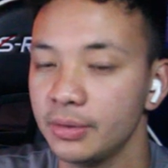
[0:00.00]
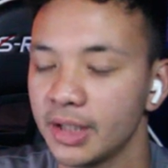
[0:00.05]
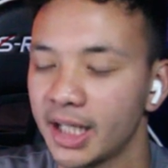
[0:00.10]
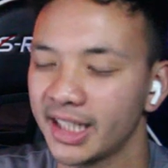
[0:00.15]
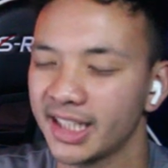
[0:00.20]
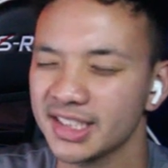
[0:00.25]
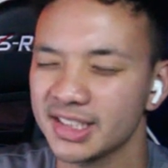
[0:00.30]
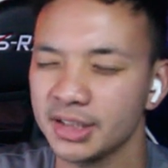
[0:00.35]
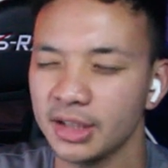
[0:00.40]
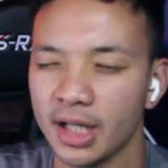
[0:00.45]
I
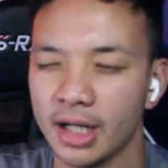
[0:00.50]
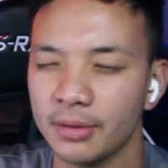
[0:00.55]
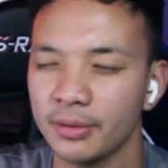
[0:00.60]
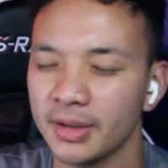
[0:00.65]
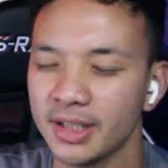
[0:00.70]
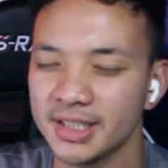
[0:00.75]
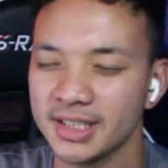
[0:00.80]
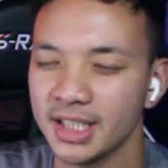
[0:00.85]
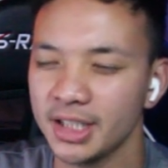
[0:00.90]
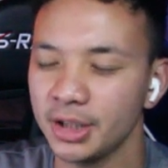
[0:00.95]
guess, I don't
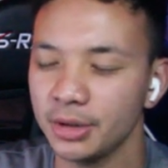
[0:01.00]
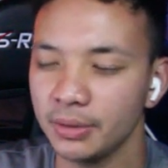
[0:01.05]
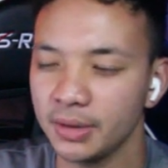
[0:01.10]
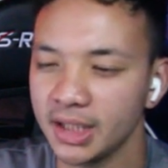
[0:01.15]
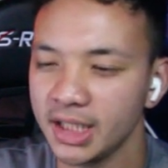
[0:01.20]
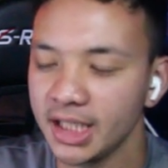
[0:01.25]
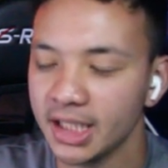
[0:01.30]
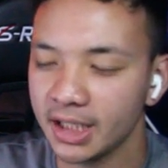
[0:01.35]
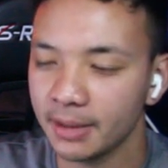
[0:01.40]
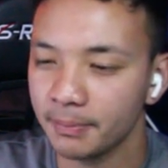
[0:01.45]
want to say
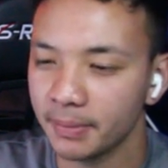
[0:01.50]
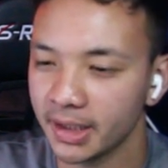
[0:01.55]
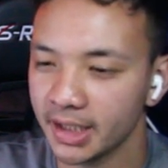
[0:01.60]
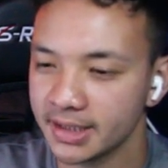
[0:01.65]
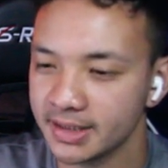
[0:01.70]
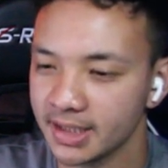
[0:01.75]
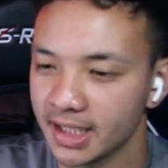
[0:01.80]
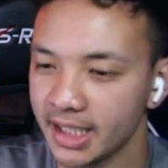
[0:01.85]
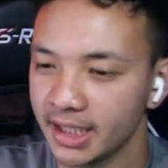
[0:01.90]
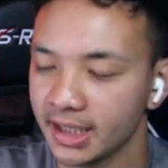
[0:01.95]
unique, but
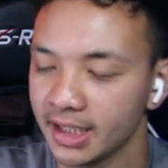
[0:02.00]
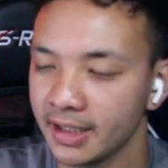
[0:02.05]
it's